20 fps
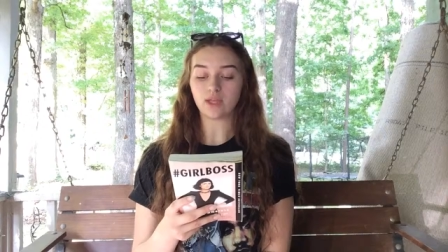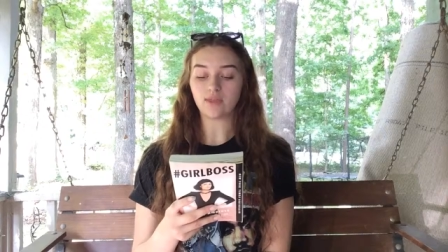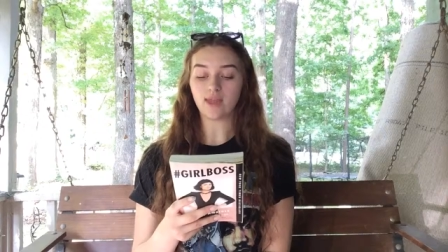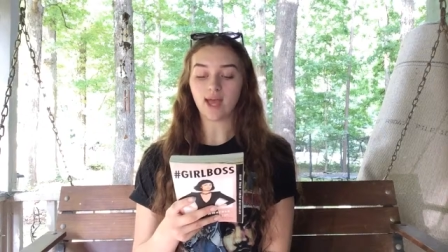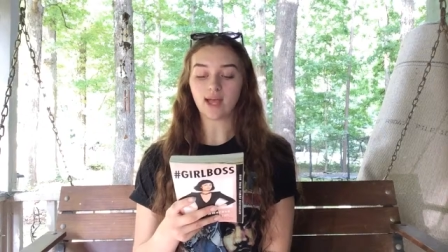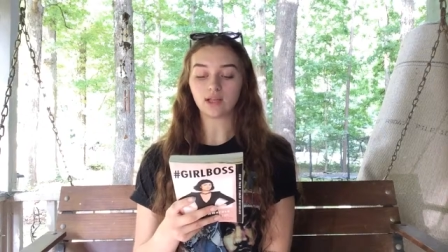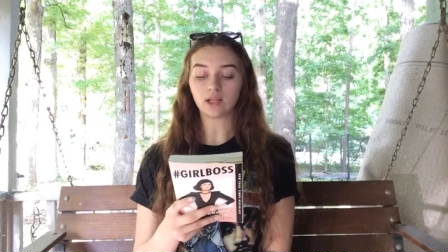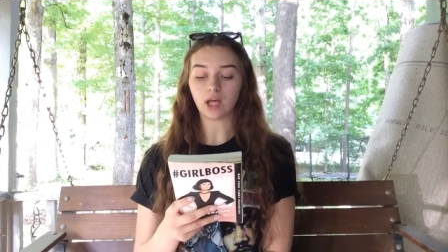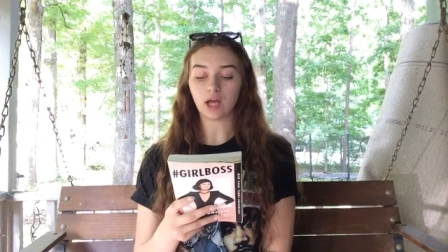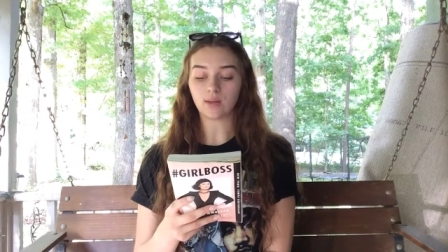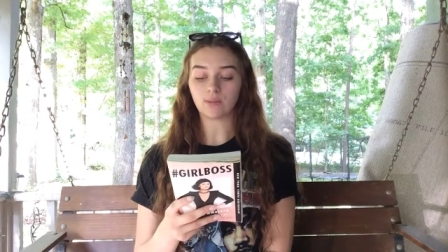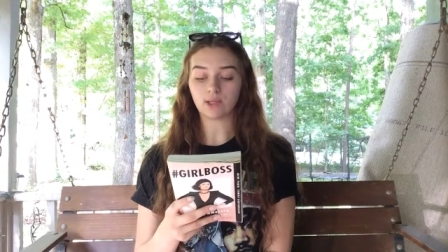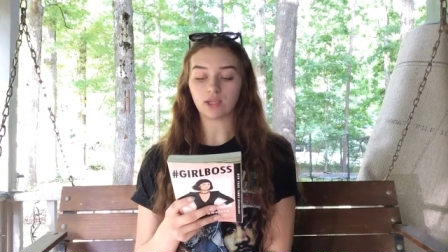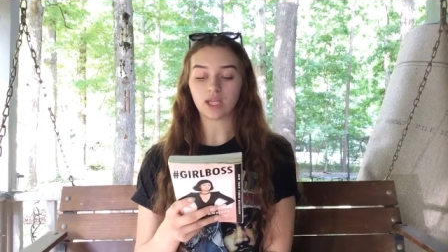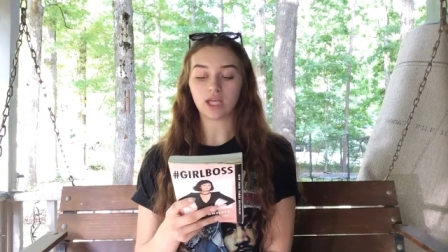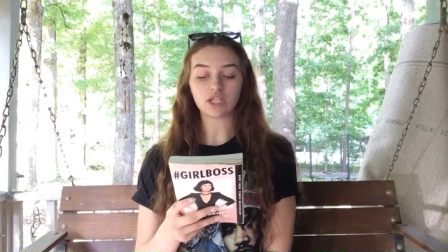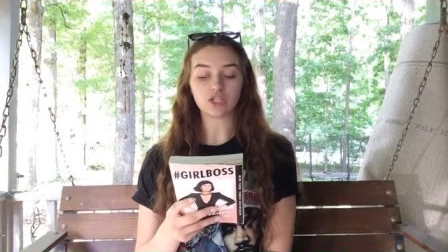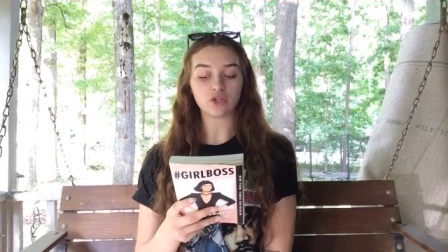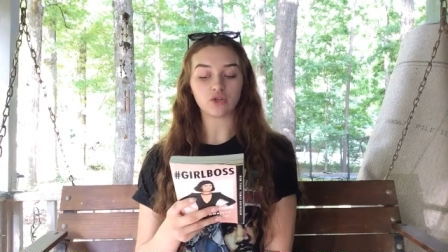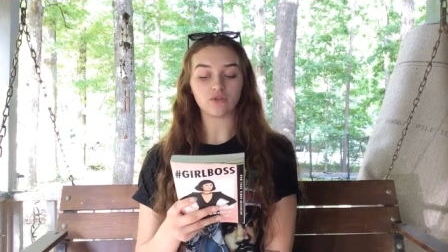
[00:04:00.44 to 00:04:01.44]
in that lobby
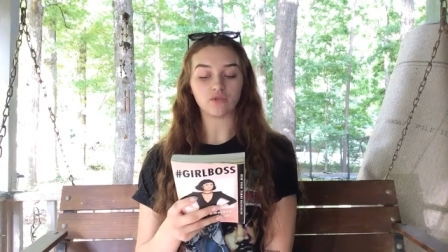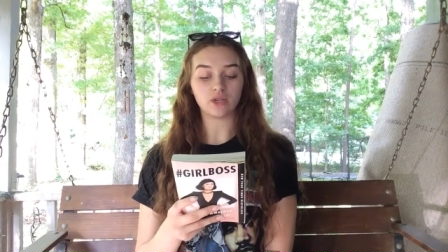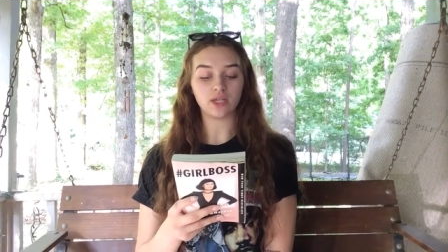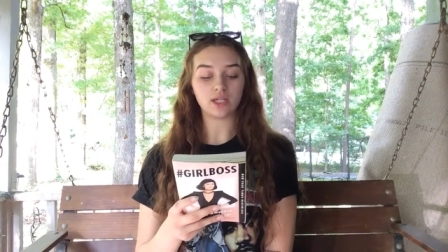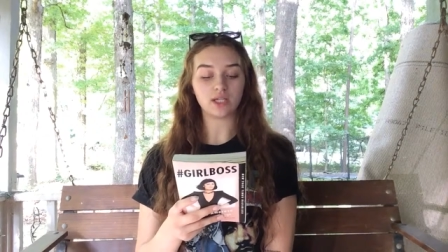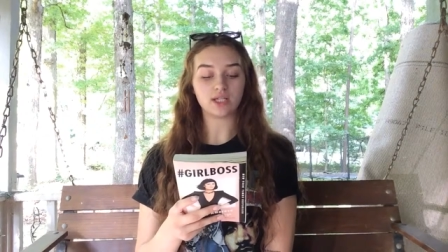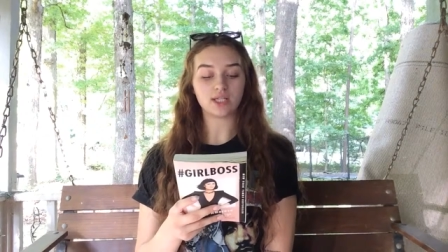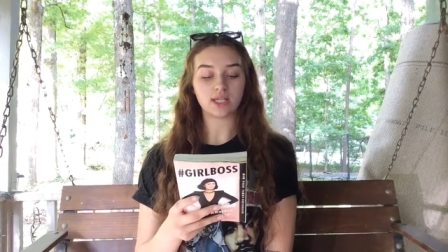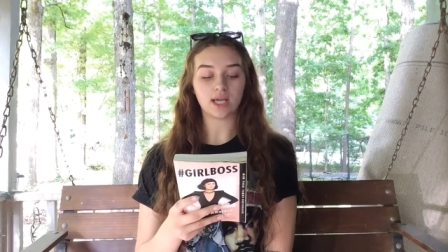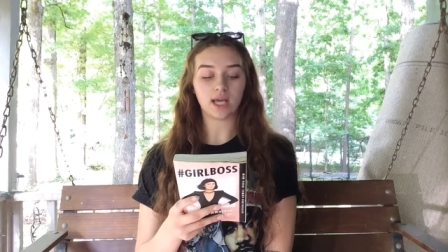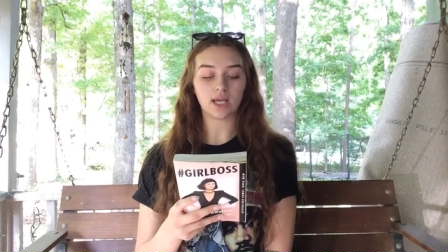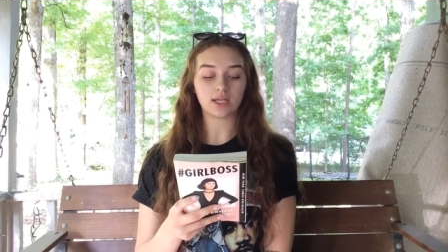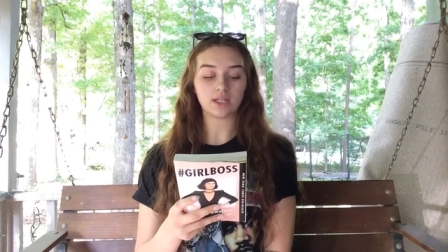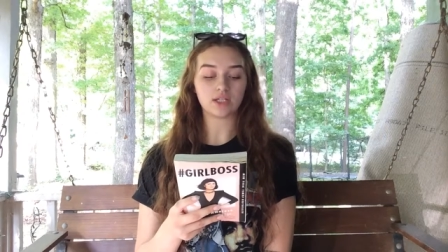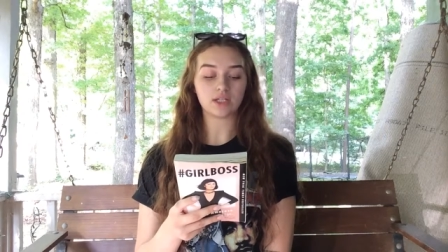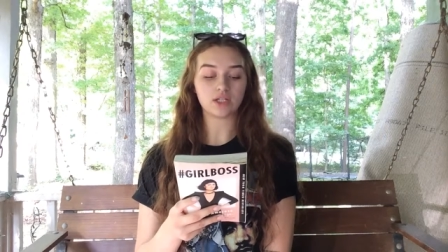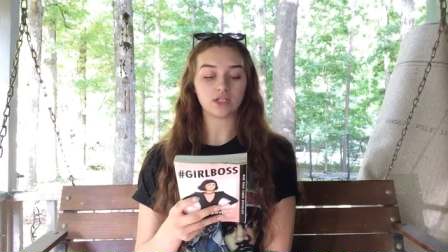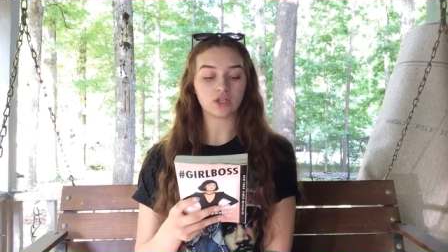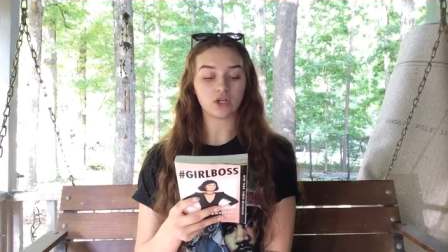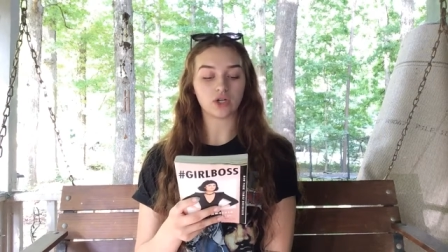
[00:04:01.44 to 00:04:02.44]
that Sophia
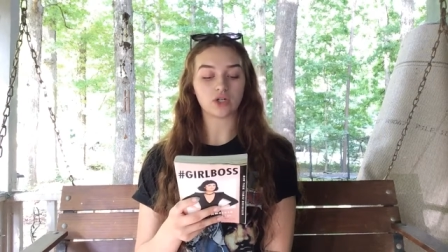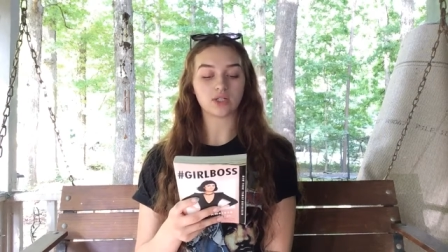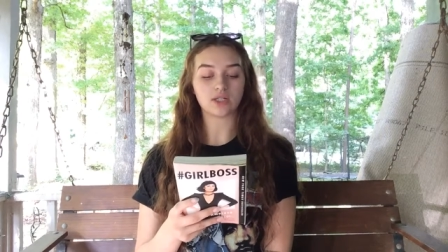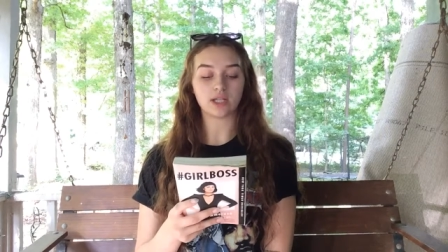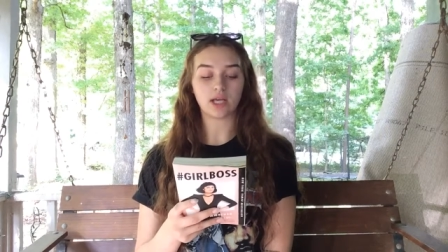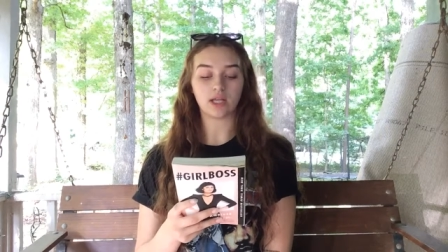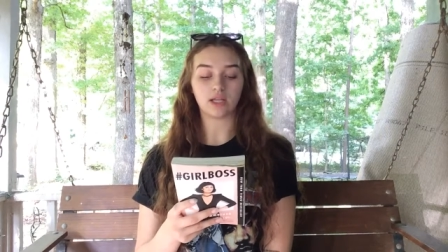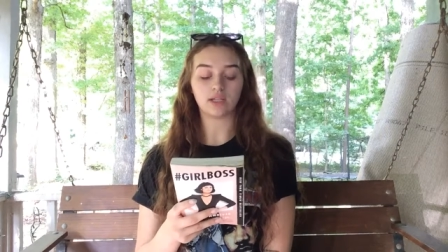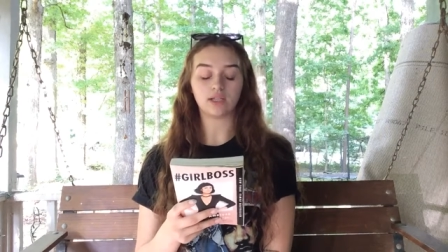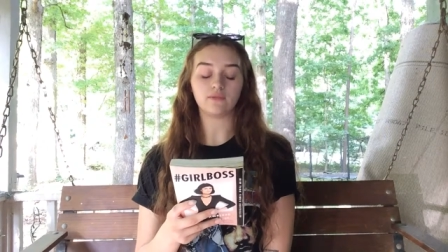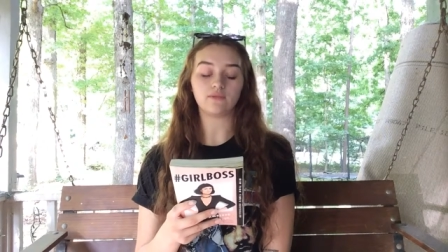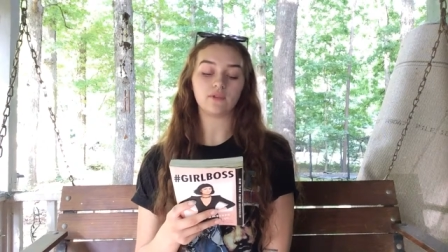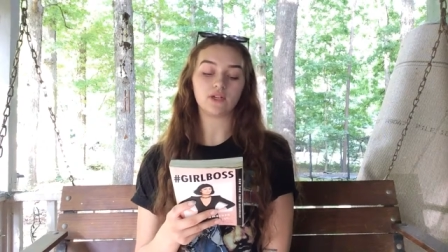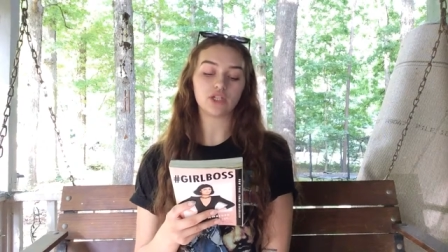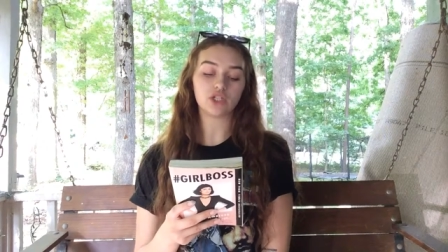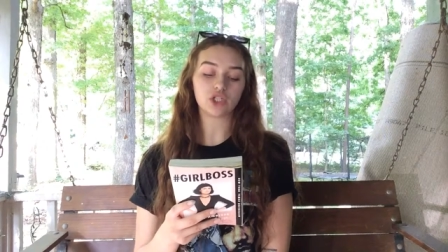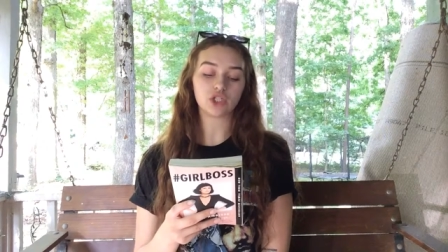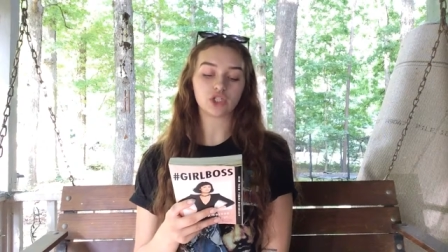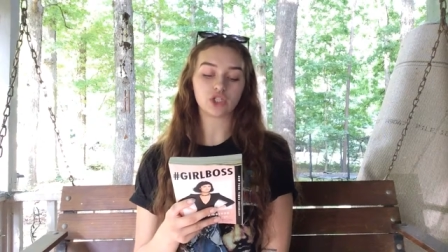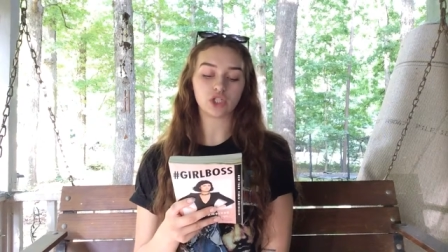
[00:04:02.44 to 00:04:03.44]
decided to start selling
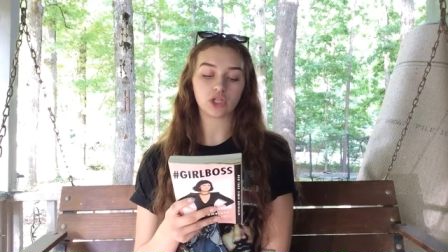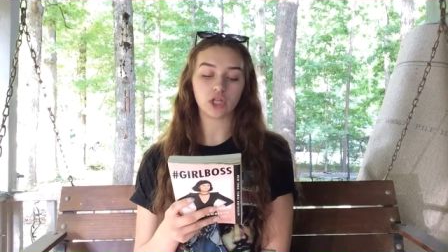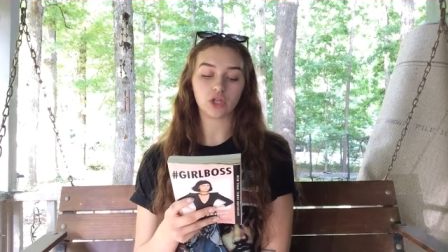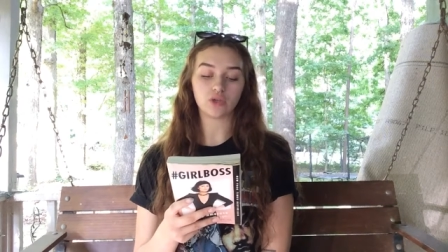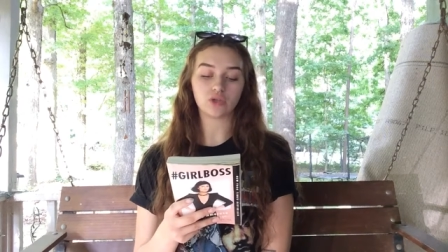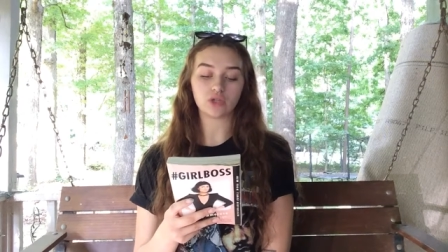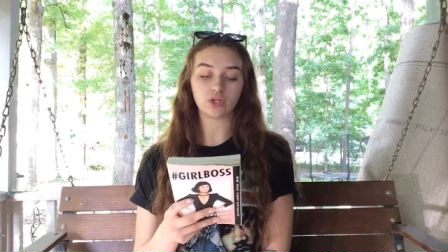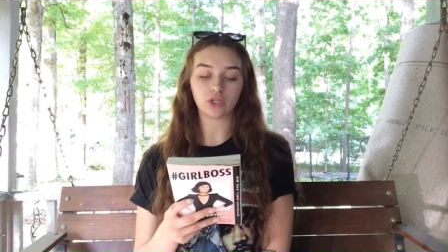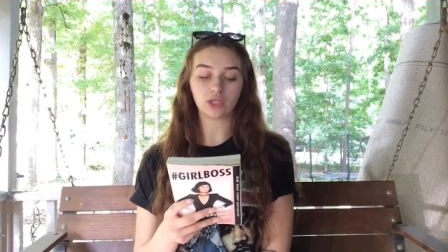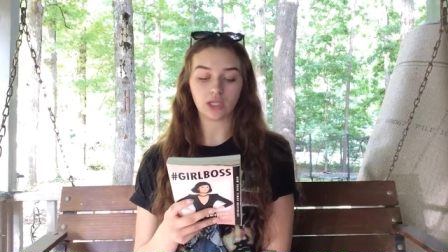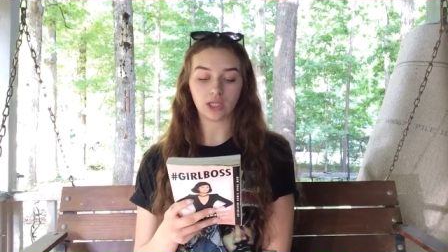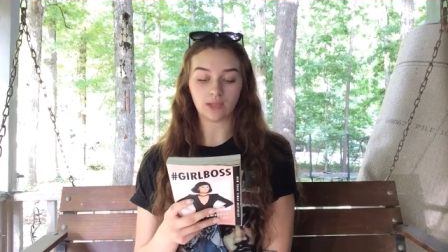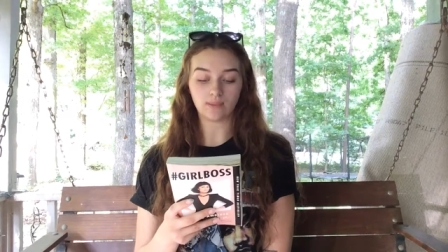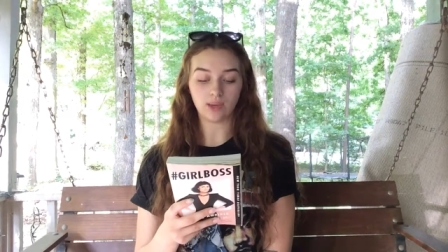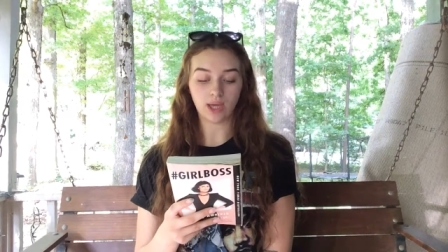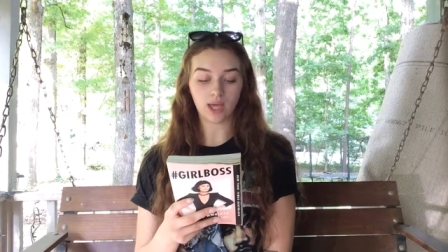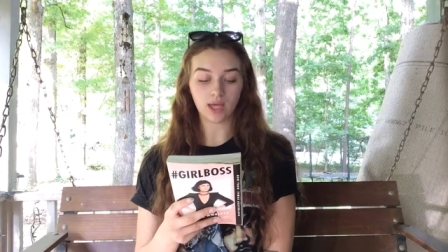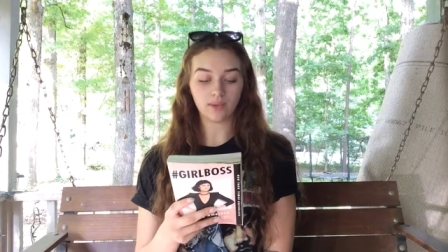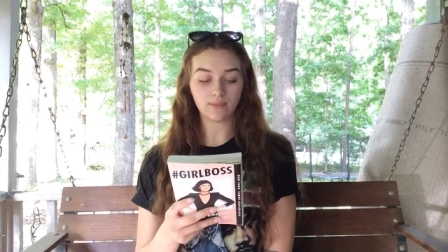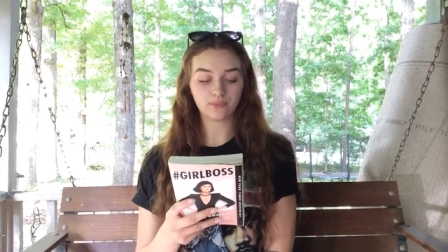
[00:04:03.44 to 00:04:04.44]
vintage clothes on
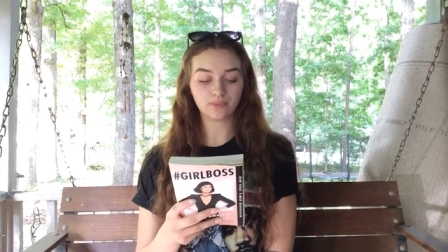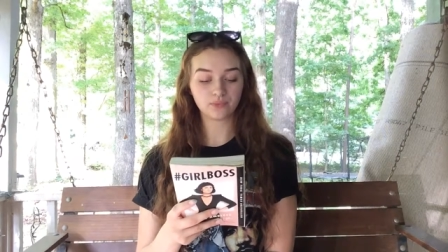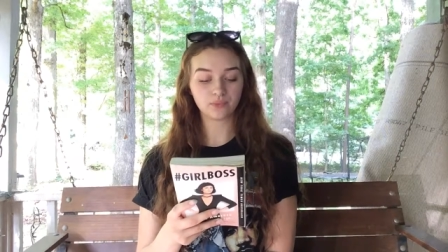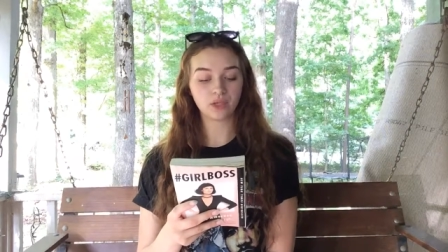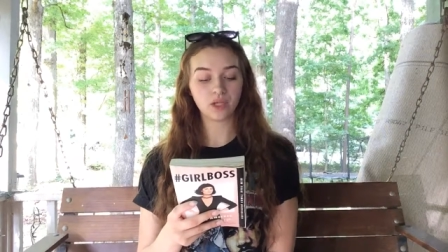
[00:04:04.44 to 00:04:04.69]
eBay.